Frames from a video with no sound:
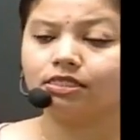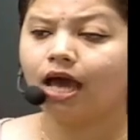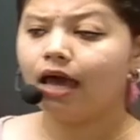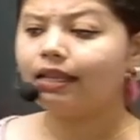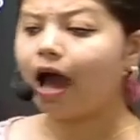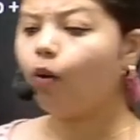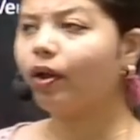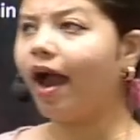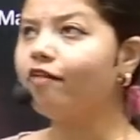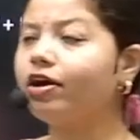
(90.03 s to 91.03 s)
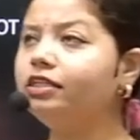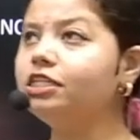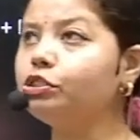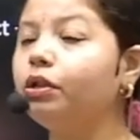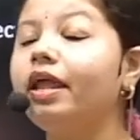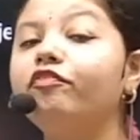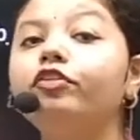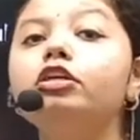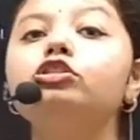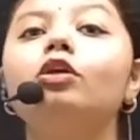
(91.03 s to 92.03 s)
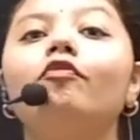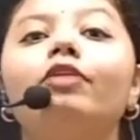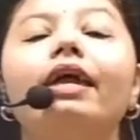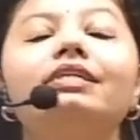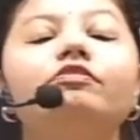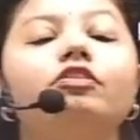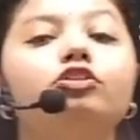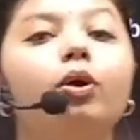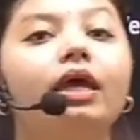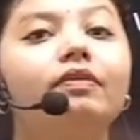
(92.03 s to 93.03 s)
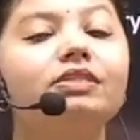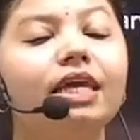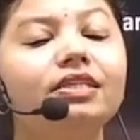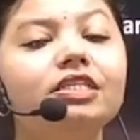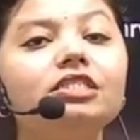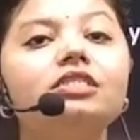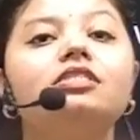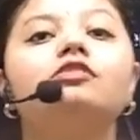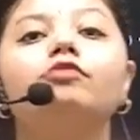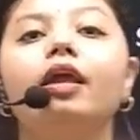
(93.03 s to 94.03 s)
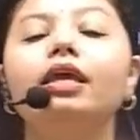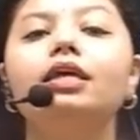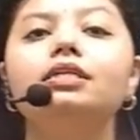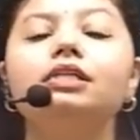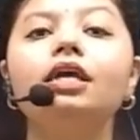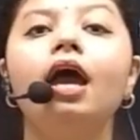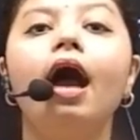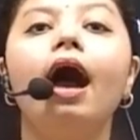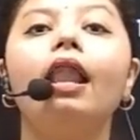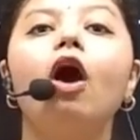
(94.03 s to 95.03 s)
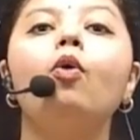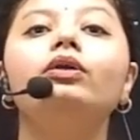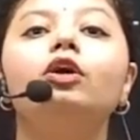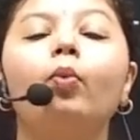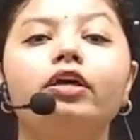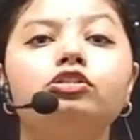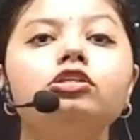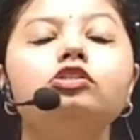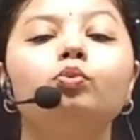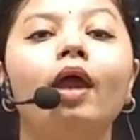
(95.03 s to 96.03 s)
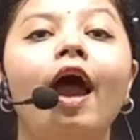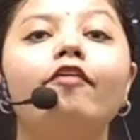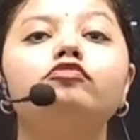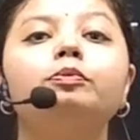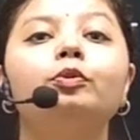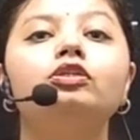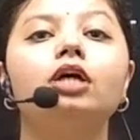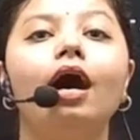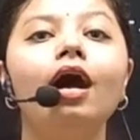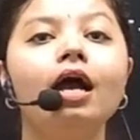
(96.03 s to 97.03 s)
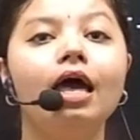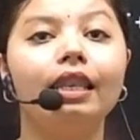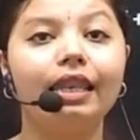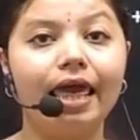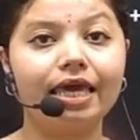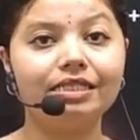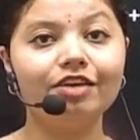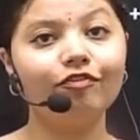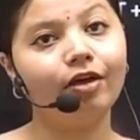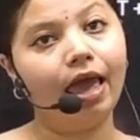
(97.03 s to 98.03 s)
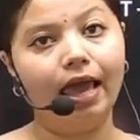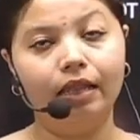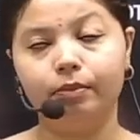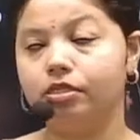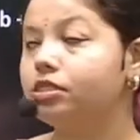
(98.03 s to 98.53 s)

Now we have understood the definition of negative interrogative sentences. It is very easy. Along with the questions, we have to put a negative element.